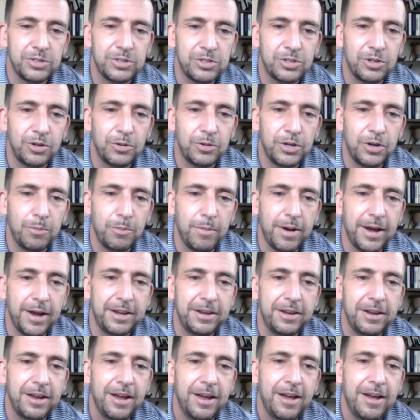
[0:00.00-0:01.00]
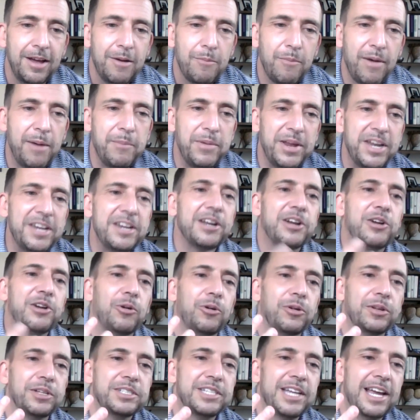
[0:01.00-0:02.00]
So my immediate
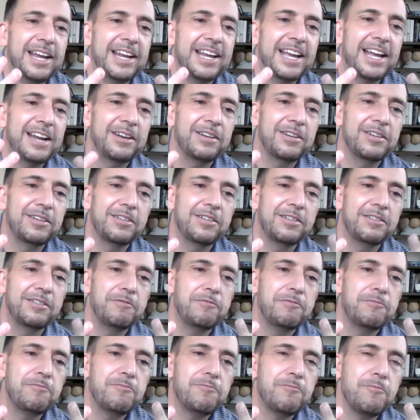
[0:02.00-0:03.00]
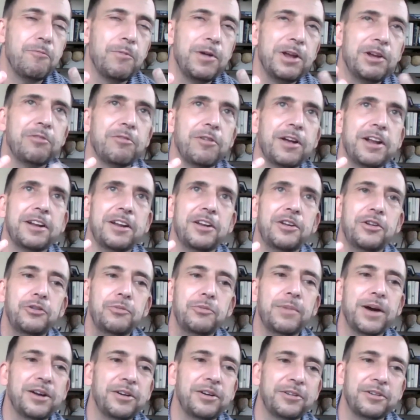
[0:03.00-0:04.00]
goal is, hey, can we create a
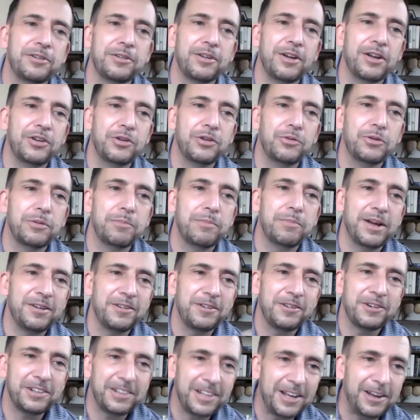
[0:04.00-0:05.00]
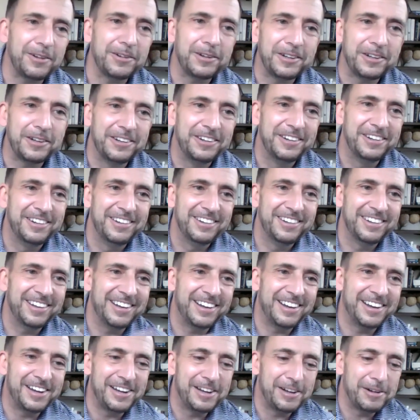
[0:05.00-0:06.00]
newer, better cloud
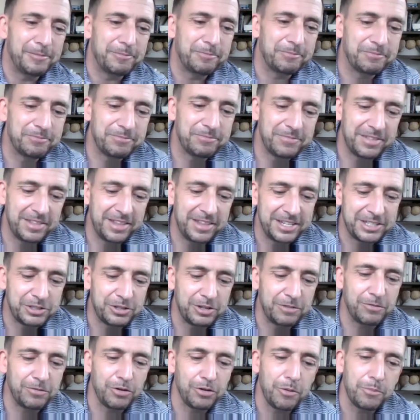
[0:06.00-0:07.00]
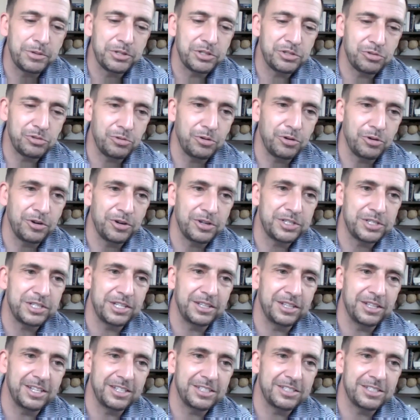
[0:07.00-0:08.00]
that's good for open source,
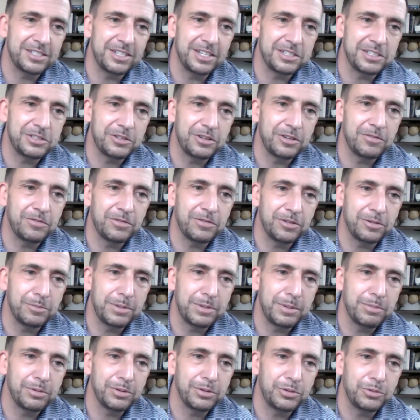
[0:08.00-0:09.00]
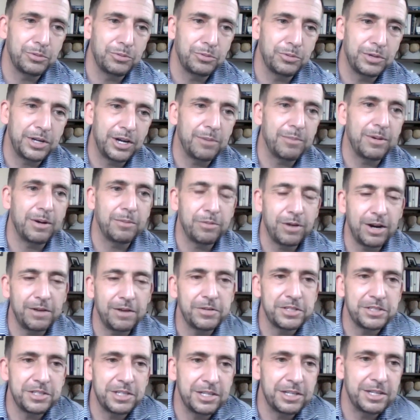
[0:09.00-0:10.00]
and that's good for people who care about
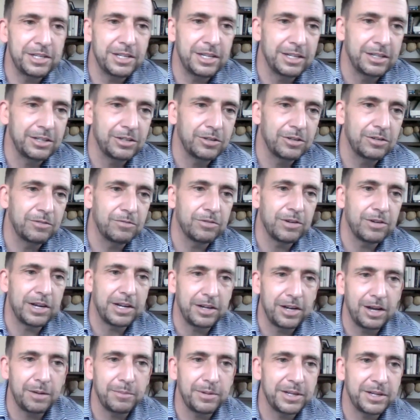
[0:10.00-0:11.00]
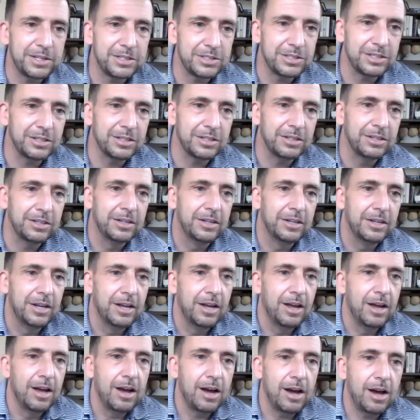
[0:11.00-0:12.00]
privacy, and good for economics, and
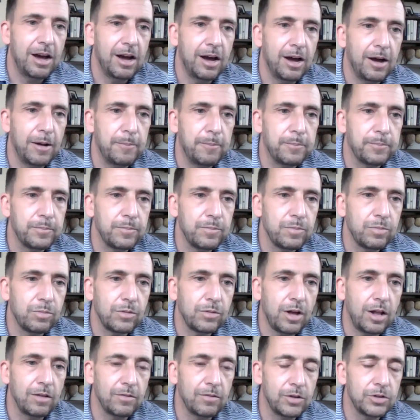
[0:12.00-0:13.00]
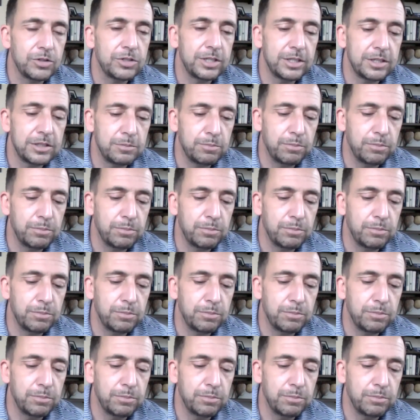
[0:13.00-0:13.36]
all of those things.